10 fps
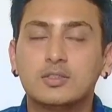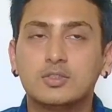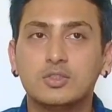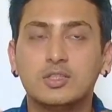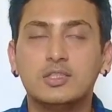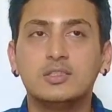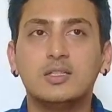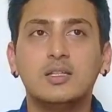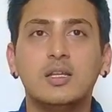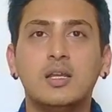So there is
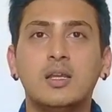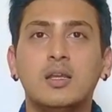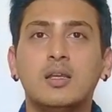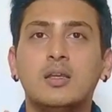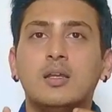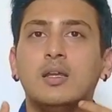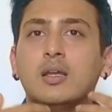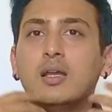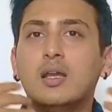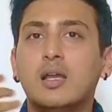an
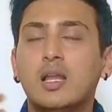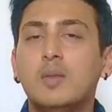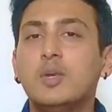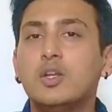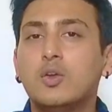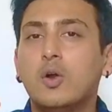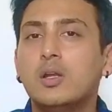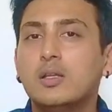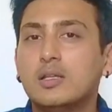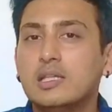element called